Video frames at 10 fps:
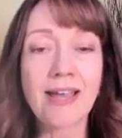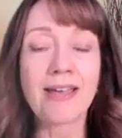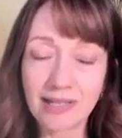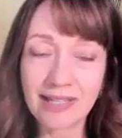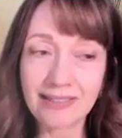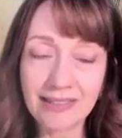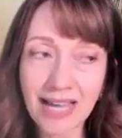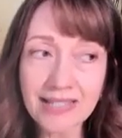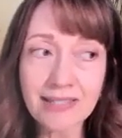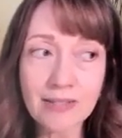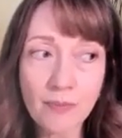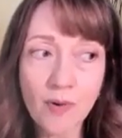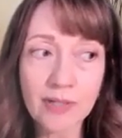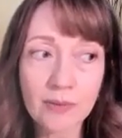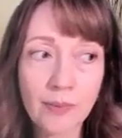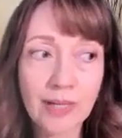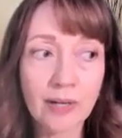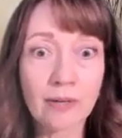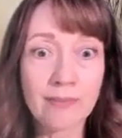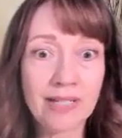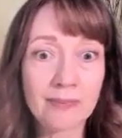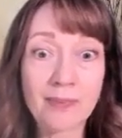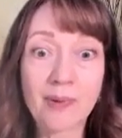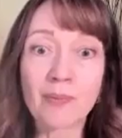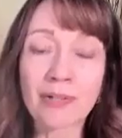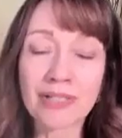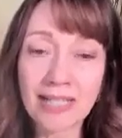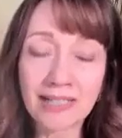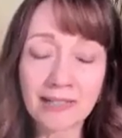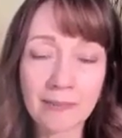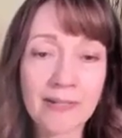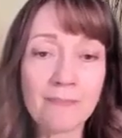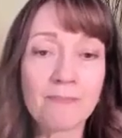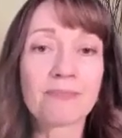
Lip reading: And that's the point where many people were telling me,